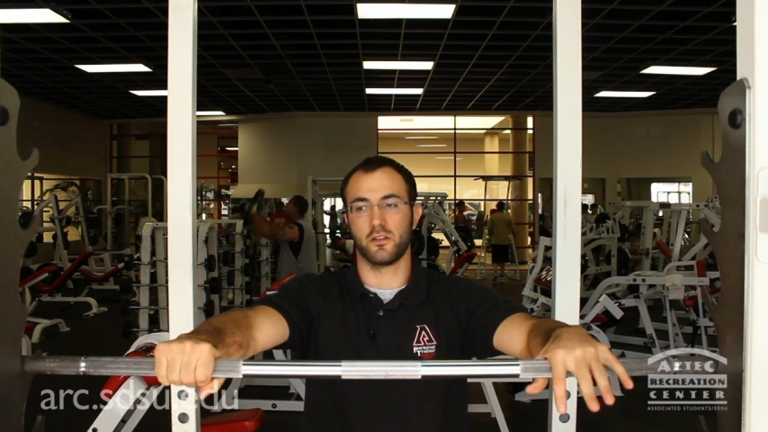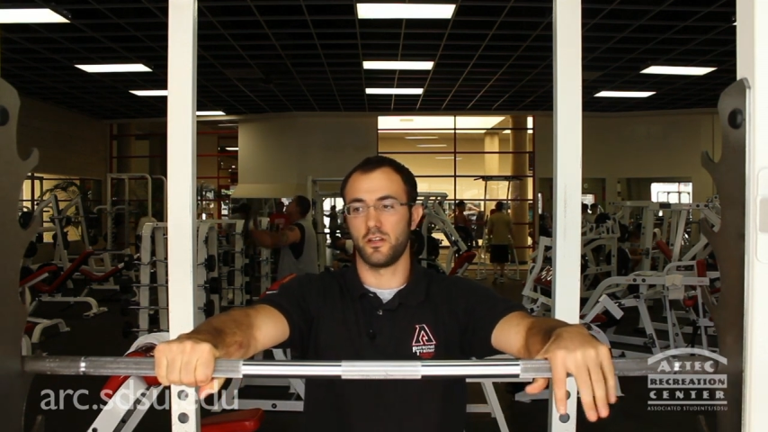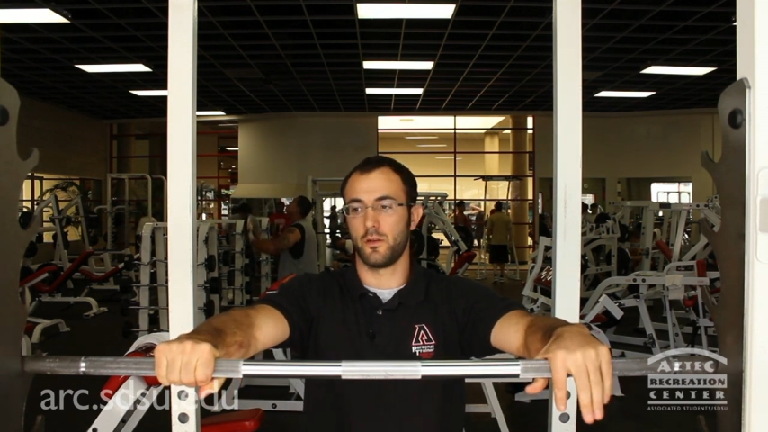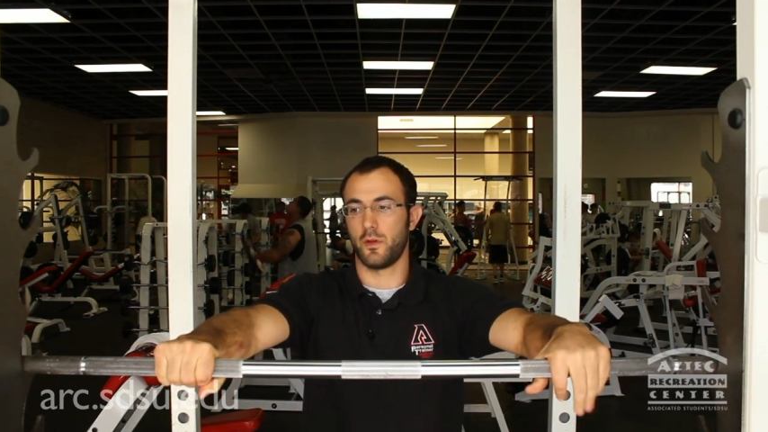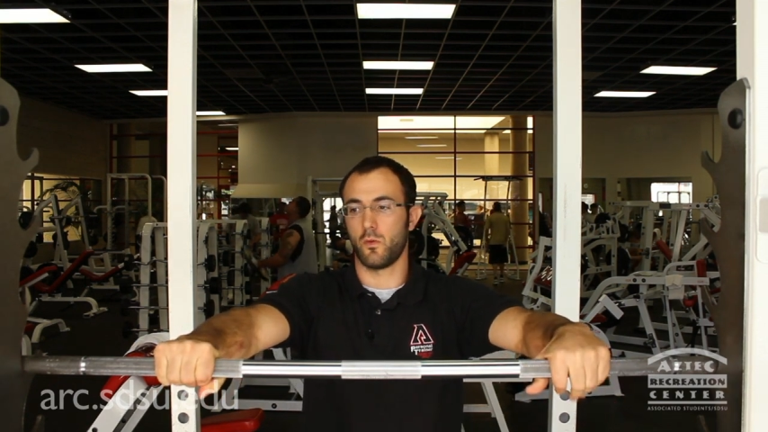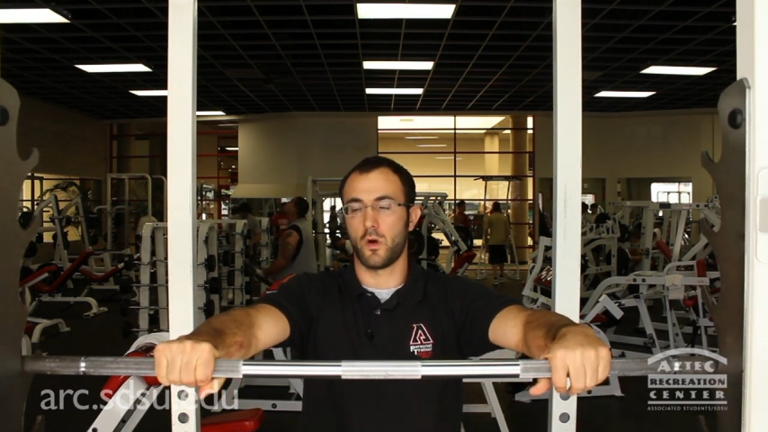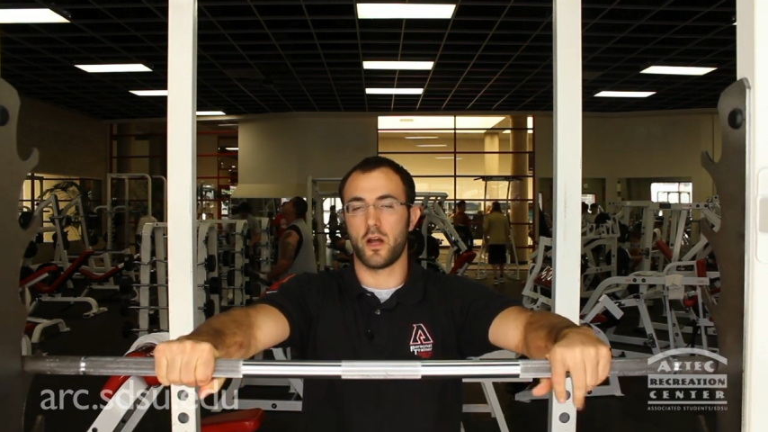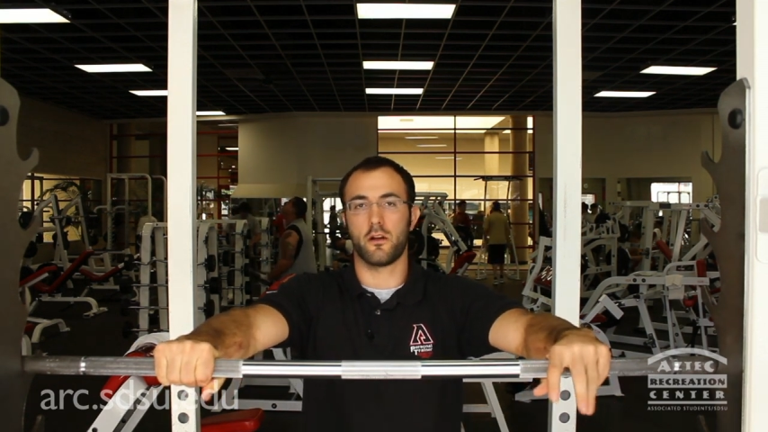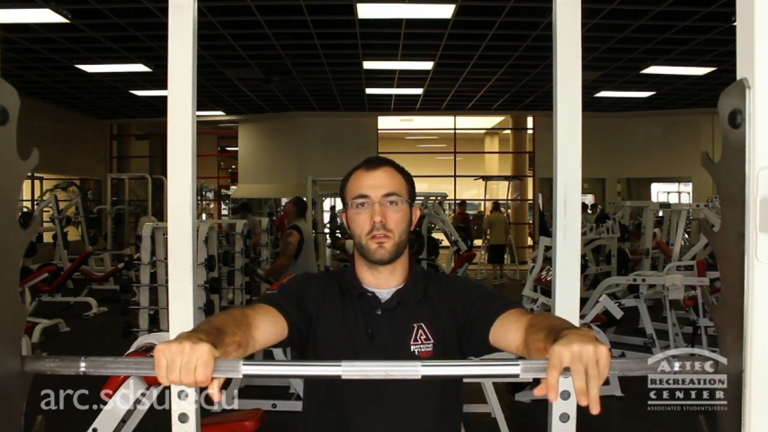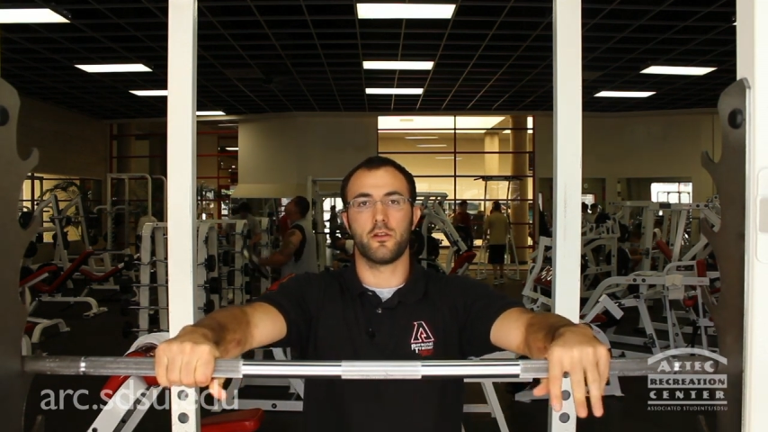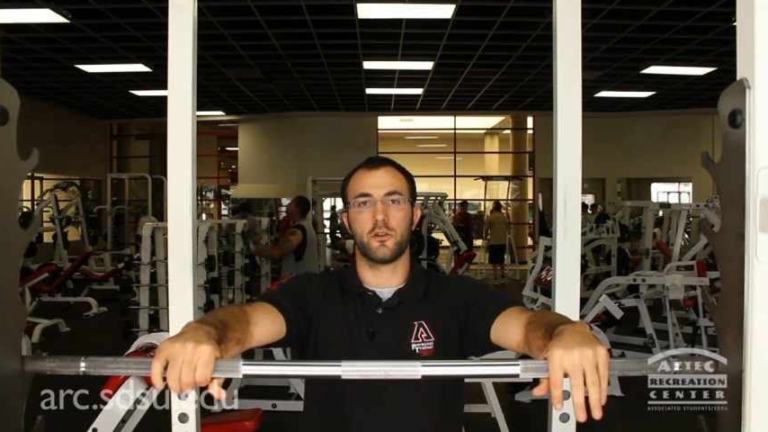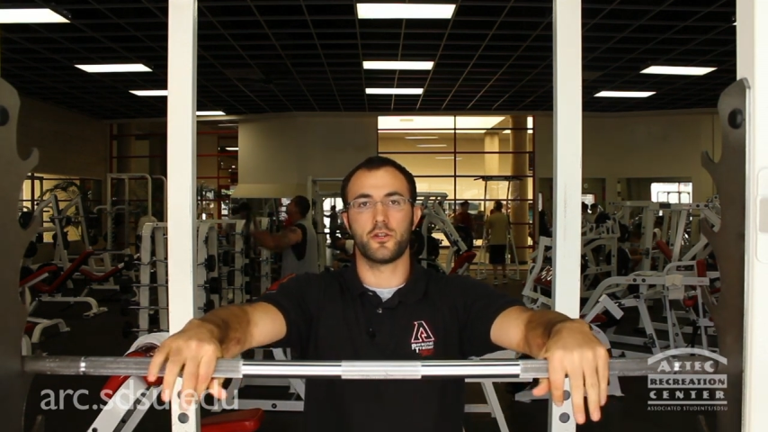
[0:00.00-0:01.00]
little bit
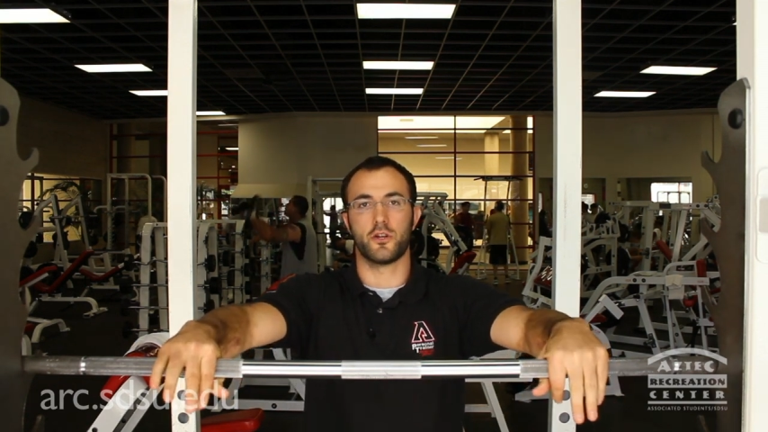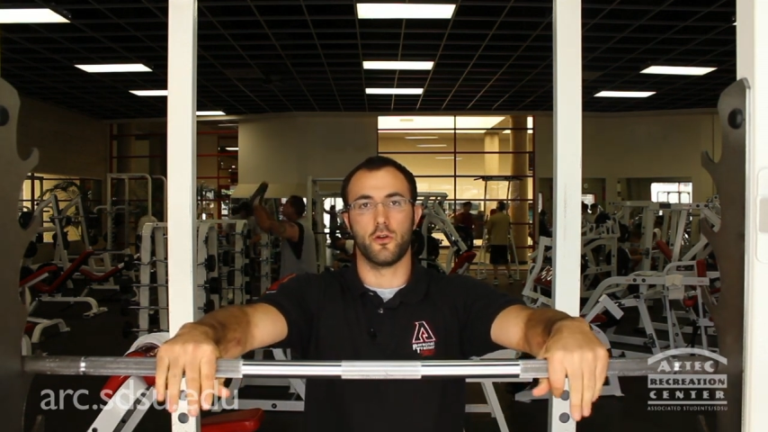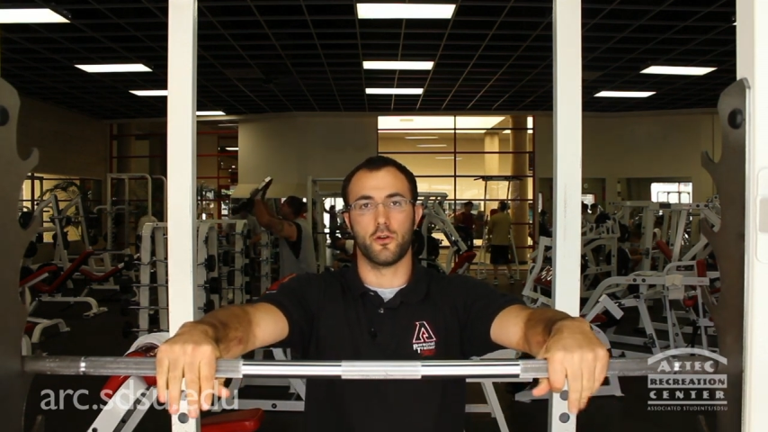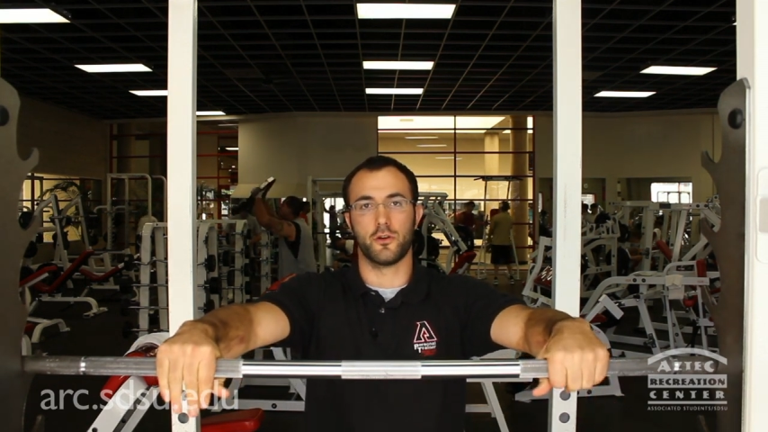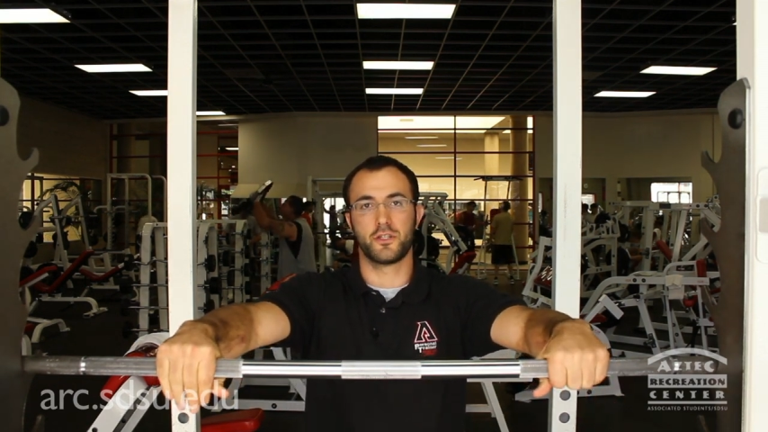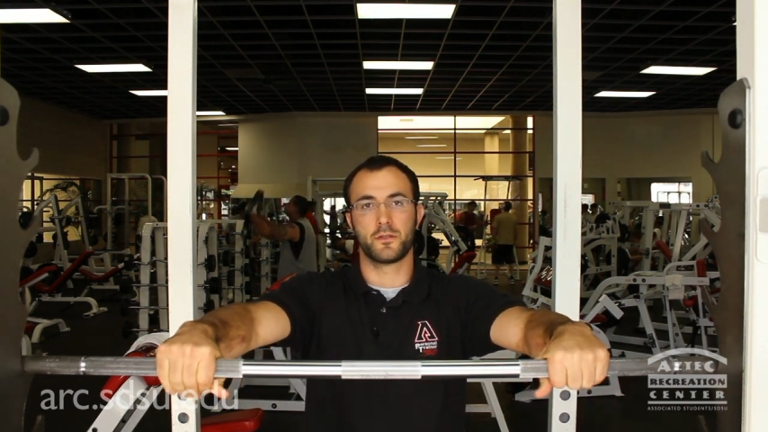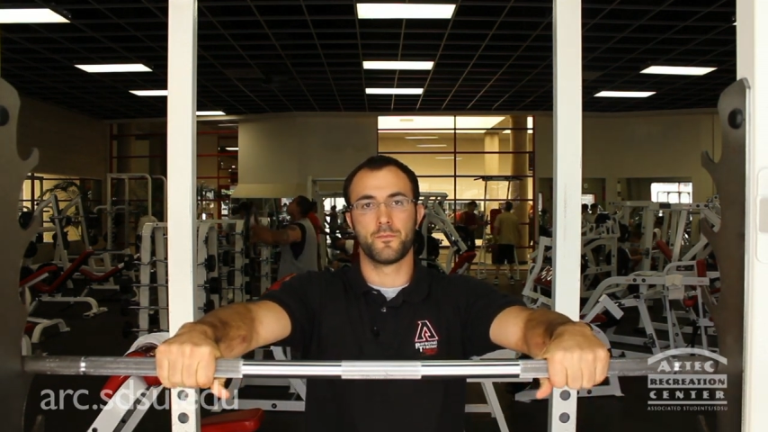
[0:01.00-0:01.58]
wider than your shoulders.